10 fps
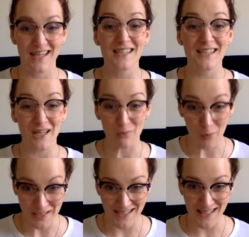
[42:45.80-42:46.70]
Take
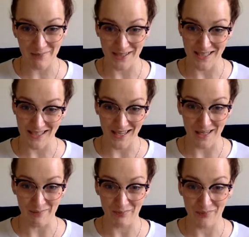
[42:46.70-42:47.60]
one step at a
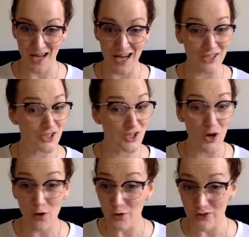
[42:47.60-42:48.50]
time. I
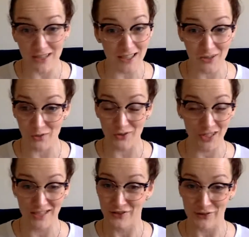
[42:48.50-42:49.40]
totally know you
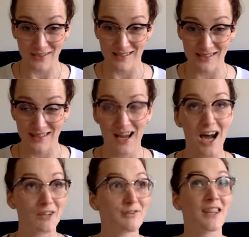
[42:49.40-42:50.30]
can do this.
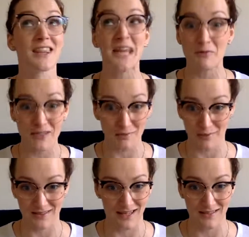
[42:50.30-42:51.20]

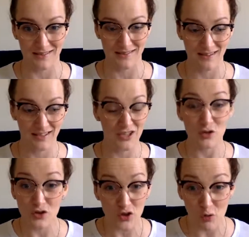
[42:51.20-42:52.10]
100,000%. You're
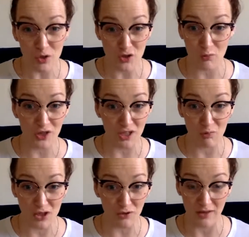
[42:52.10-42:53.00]
so much more than
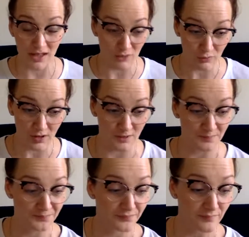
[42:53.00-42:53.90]
what you think you are.
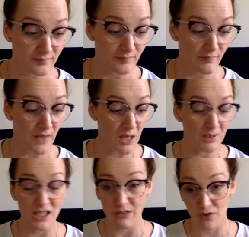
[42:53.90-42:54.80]
I
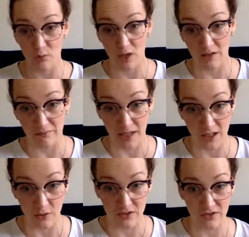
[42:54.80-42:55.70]
mean, if you're one of my
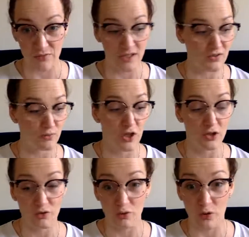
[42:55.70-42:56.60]
closest friends,
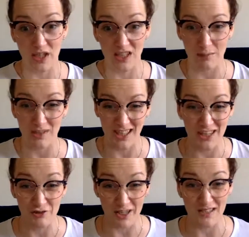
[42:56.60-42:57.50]
you know that I'm an
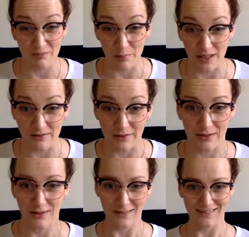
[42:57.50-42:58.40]
aggressive believer.
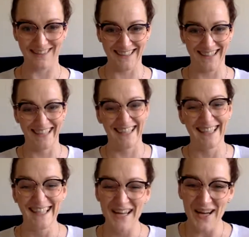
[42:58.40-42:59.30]

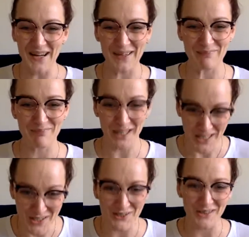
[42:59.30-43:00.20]
But I
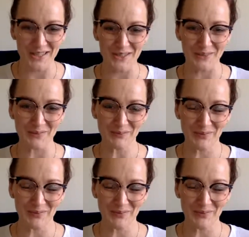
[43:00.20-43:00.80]
truly do.